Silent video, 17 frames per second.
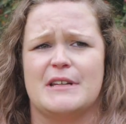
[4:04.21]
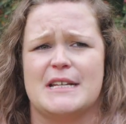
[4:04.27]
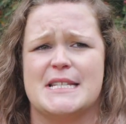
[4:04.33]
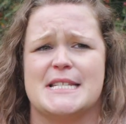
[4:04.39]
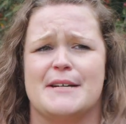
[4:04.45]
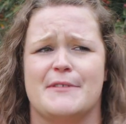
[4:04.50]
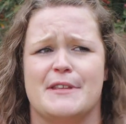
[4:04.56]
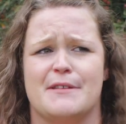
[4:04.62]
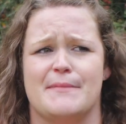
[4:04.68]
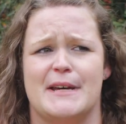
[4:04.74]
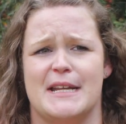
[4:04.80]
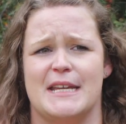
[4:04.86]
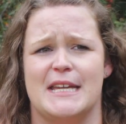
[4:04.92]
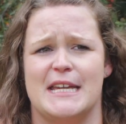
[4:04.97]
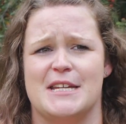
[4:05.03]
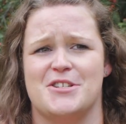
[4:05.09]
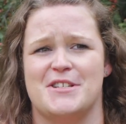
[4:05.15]
Like some of the
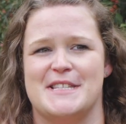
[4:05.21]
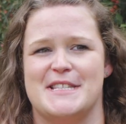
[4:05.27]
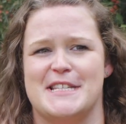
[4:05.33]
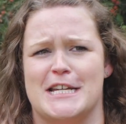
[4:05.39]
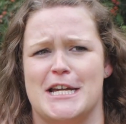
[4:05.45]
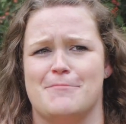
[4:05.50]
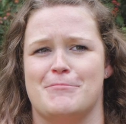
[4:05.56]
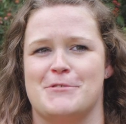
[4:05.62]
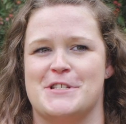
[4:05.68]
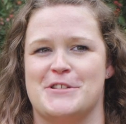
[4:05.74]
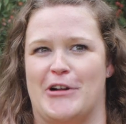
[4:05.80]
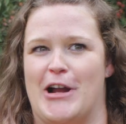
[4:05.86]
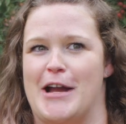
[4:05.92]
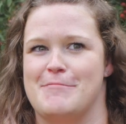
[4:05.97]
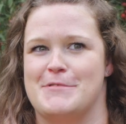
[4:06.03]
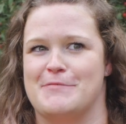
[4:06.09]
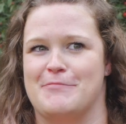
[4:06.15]
medications they get
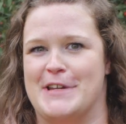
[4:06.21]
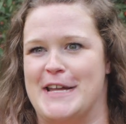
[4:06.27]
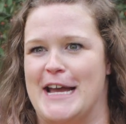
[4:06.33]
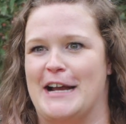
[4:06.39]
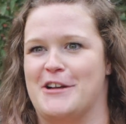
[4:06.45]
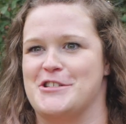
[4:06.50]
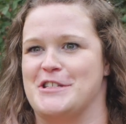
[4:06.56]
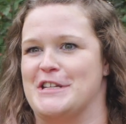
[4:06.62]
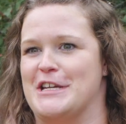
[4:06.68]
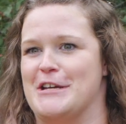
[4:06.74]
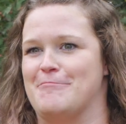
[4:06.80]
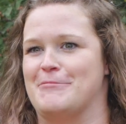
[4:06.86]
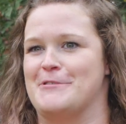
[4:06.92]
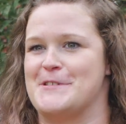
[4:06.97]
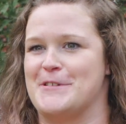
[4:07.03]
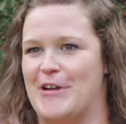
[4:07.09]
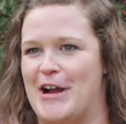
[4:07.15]
prescribed, we actually
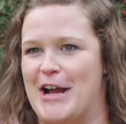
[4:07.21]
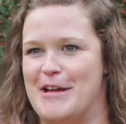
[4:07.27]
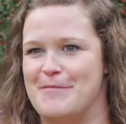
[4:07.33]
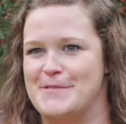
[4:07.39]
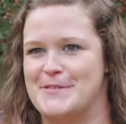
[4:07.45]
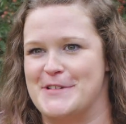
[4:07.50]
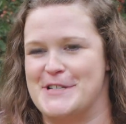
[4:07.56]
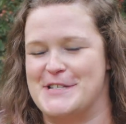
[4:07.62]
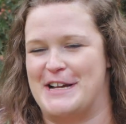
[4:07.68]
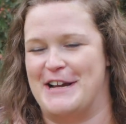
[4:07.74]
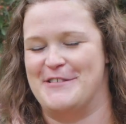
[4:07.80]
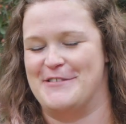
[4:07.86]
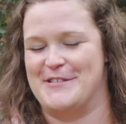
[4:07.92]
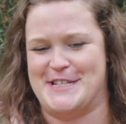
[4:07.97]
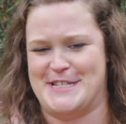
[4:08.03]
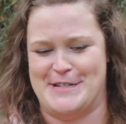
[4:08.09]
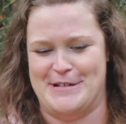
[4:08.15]
get prescribed, which I
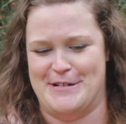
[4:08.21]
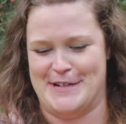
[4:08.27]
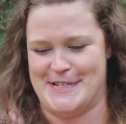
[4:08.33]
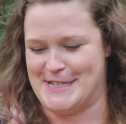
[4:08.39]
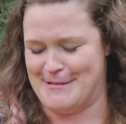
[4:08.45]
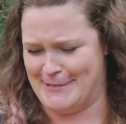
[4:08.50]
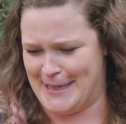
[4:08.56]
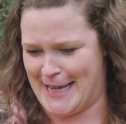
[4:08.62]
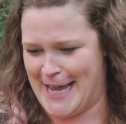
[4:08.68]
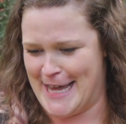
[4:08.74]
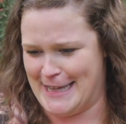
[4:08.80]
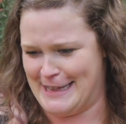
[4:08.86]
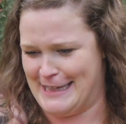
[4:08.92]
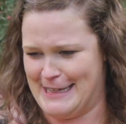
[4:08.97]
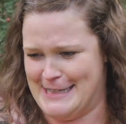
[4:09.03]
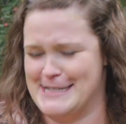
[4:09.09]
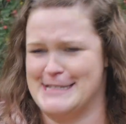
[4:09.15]
always notice. I'm like, hey,
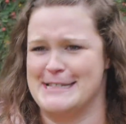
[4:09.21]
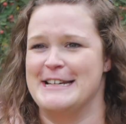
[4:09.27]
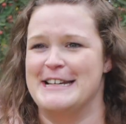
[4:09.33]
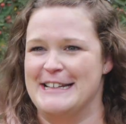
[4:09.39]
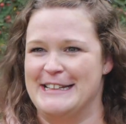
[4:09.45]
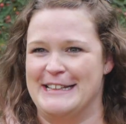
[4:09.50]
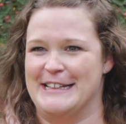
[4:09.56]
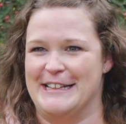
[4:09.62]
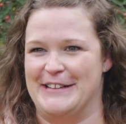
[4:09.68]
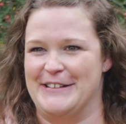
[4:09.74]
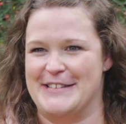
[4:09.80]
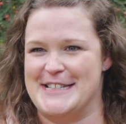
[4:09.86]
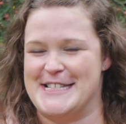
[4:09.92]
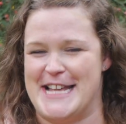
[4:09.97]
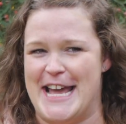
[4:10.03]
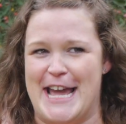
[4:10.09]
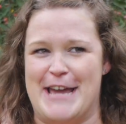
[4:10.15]
that's, you know,
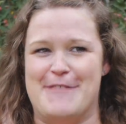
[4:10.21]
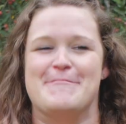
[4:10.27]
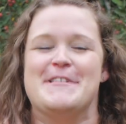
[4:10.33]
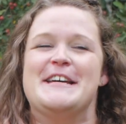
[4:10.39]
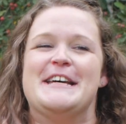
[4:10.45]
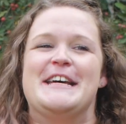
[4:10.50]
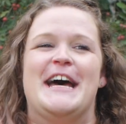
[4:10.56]
the same.